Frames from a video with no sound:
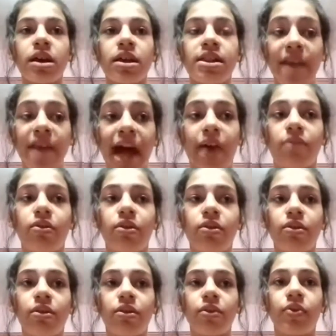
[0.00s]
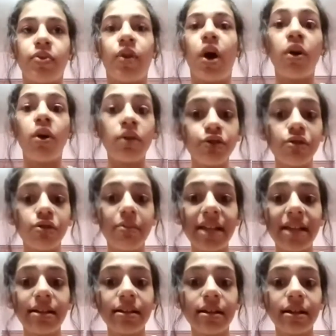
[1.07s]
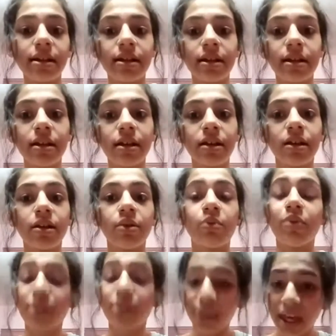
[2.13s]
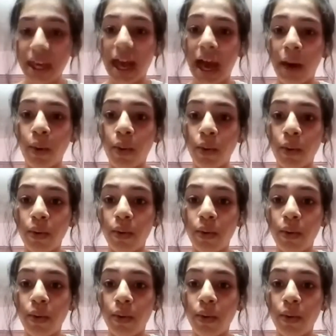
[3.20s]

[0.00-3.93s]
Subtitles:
Now, the old woman with the cow,